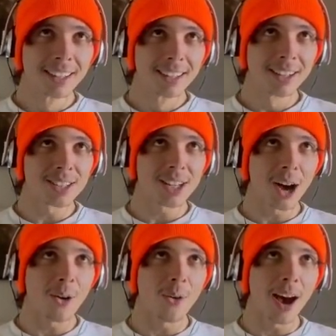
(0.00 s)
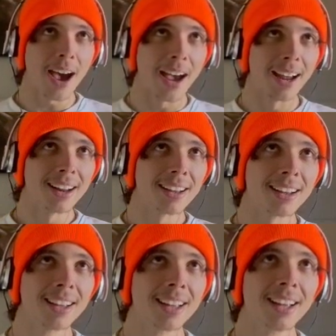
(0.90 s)
There's no way!
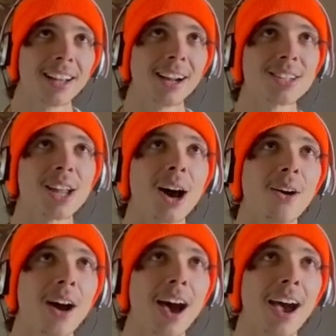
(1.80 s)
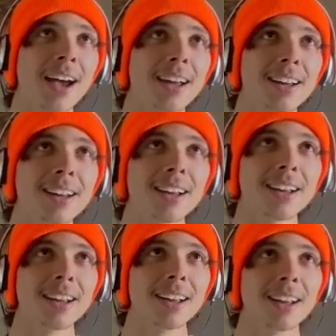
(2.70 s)
There's no
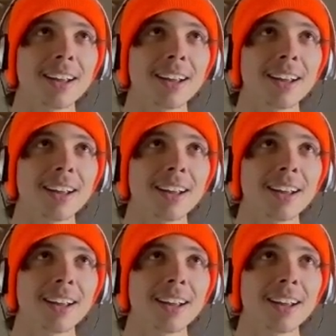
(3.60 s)
way!